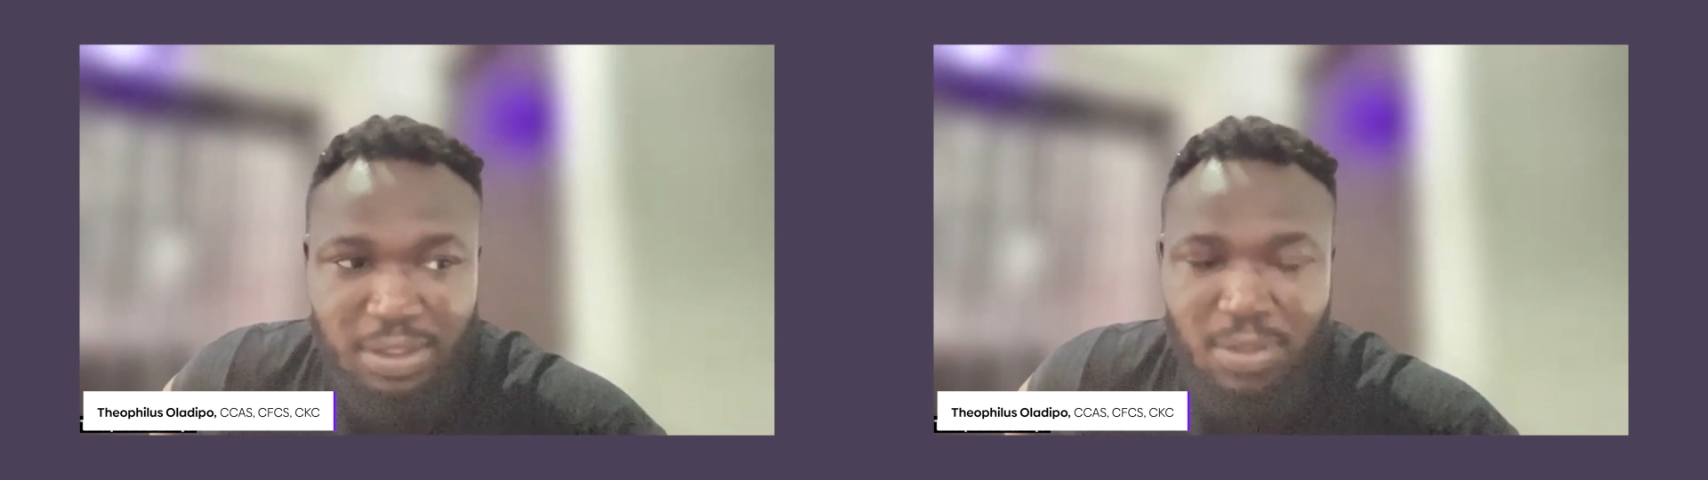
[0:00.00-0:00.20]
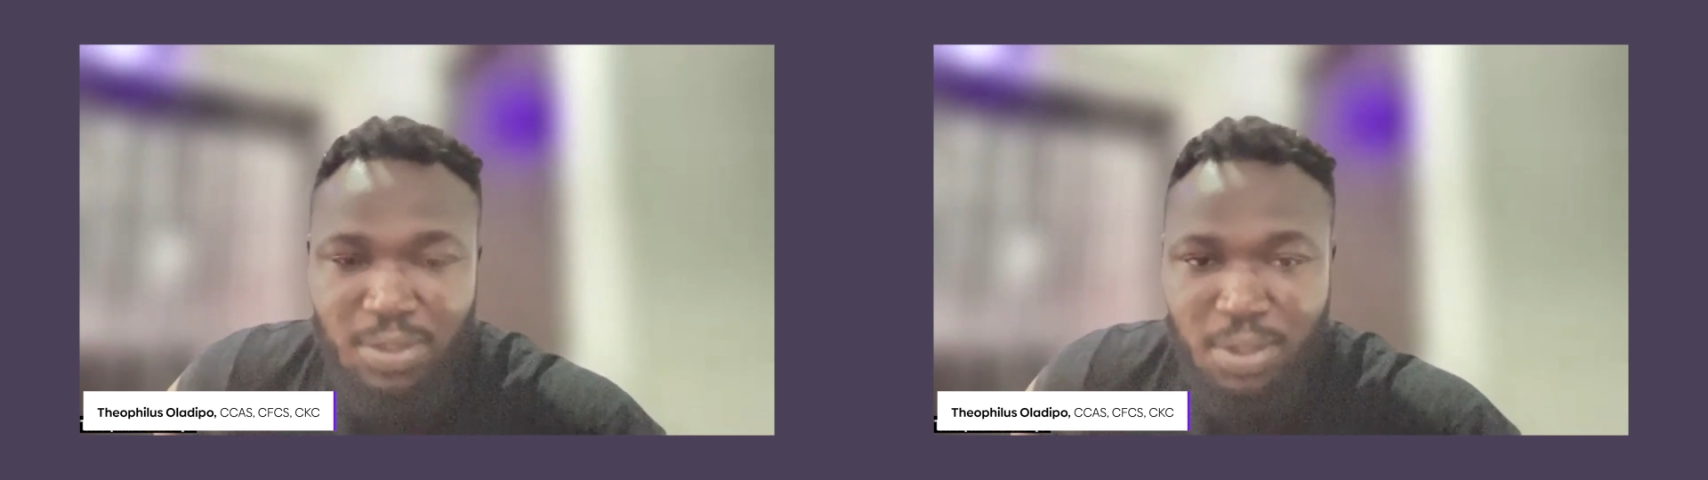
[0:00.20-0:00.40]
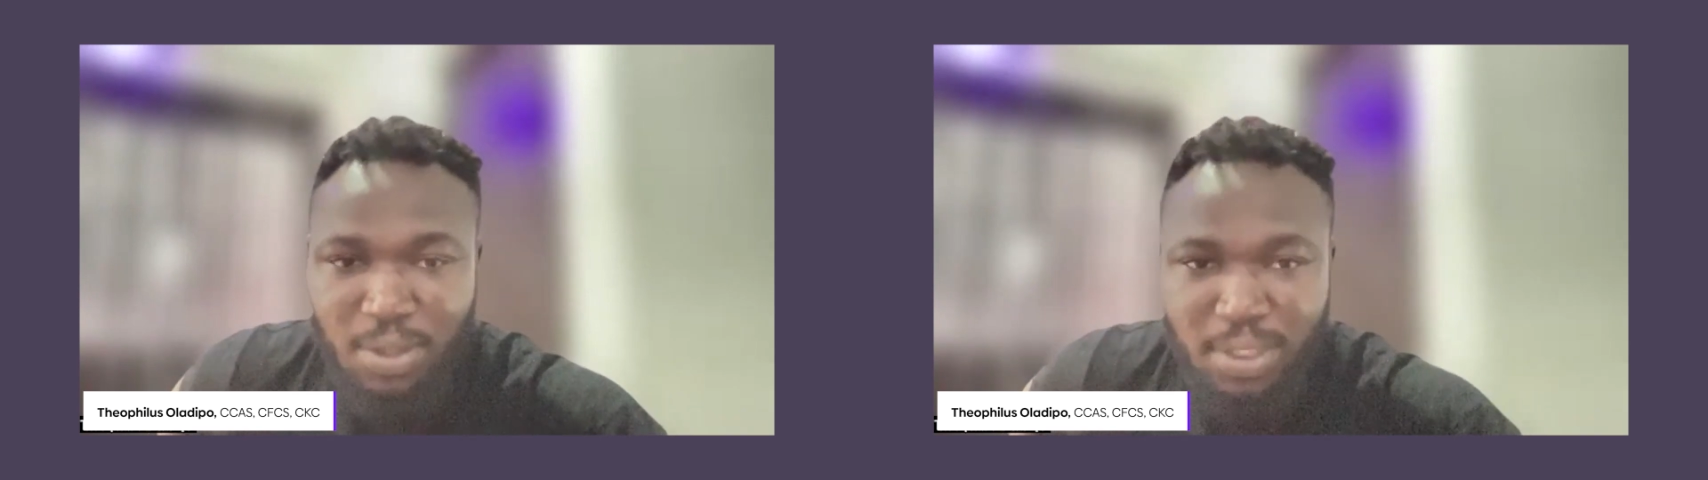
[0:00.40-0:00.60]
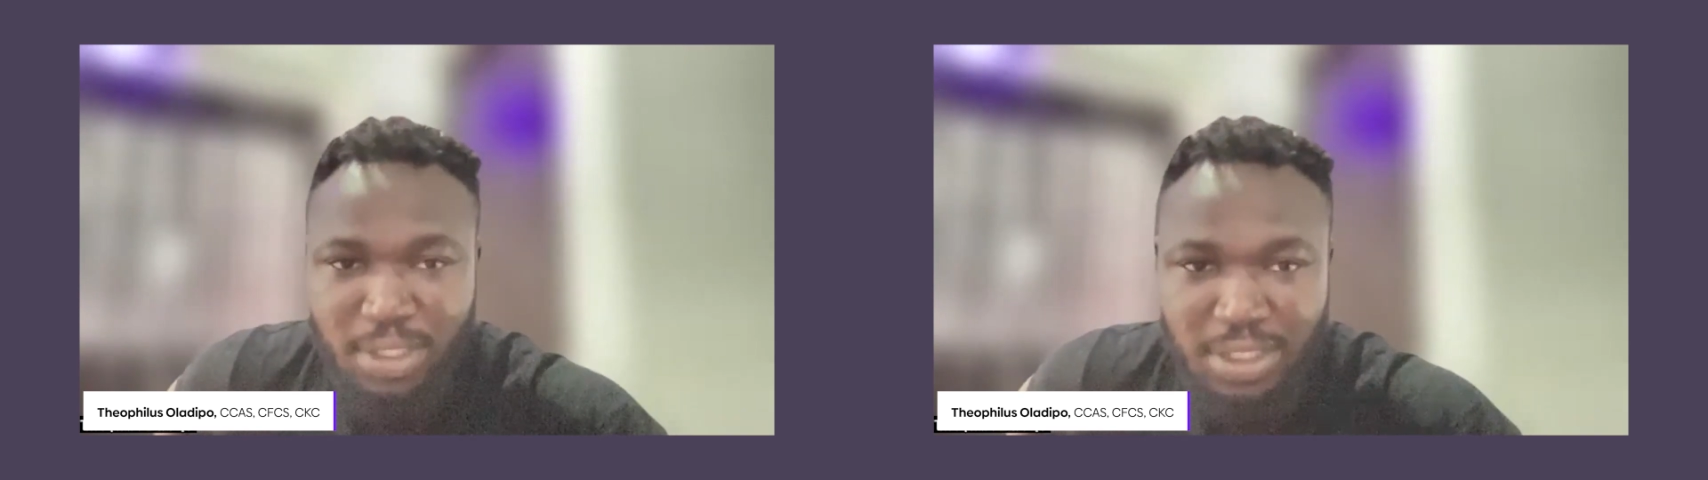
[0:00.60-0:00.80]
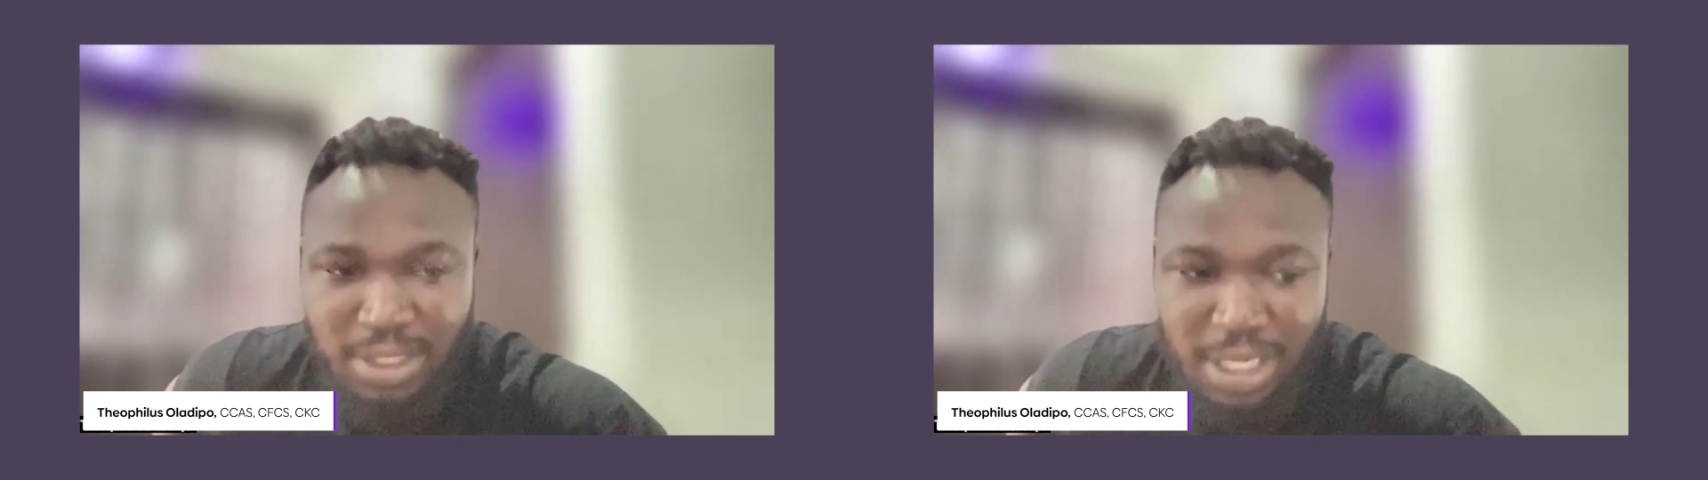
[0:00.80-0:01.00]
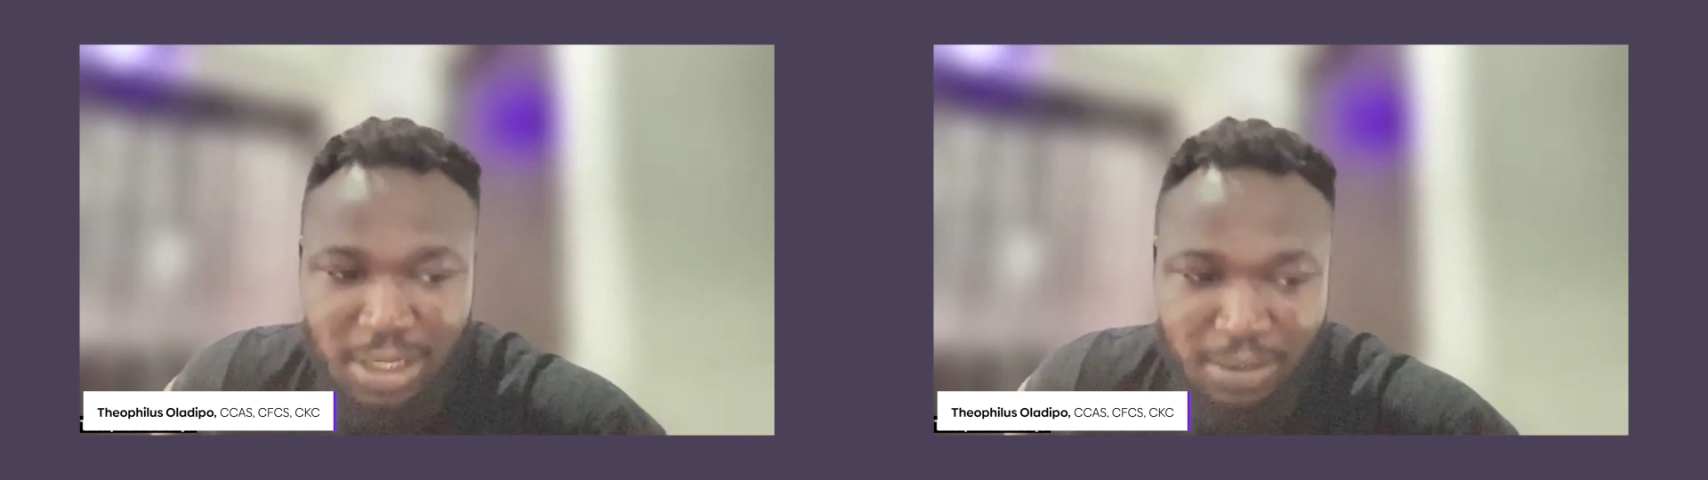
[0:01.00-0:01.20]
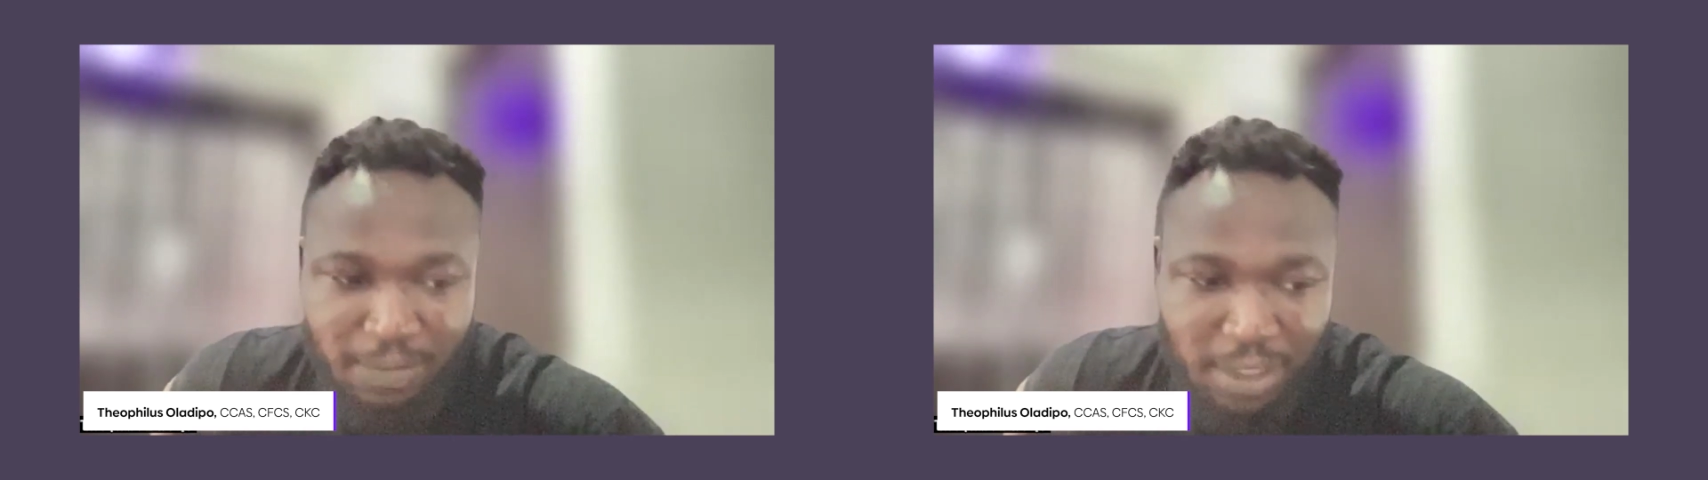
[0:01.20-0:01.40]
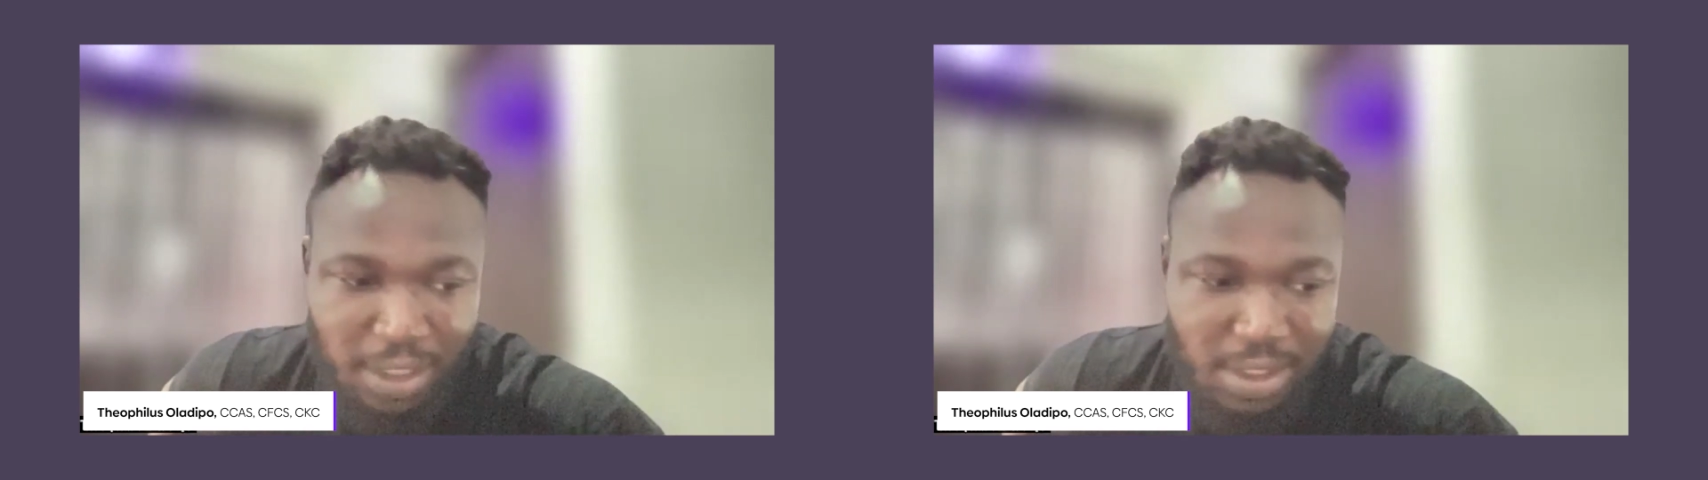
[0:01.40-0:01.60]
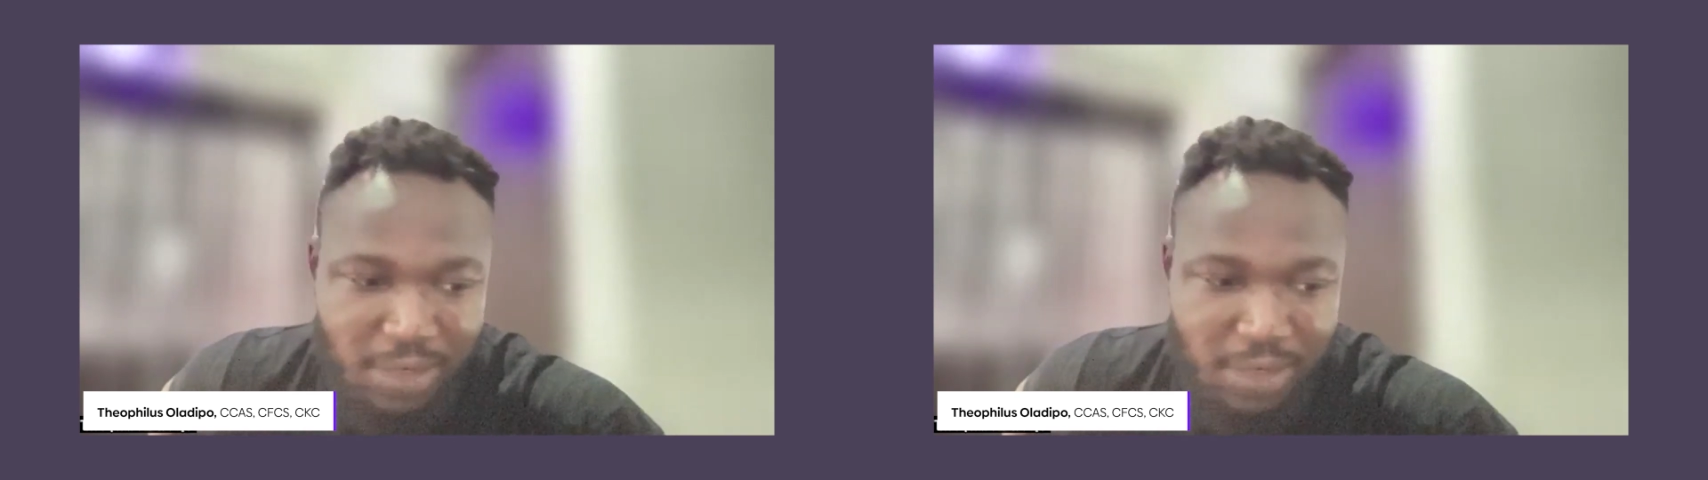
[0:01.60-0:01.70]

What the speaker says: consulting side of things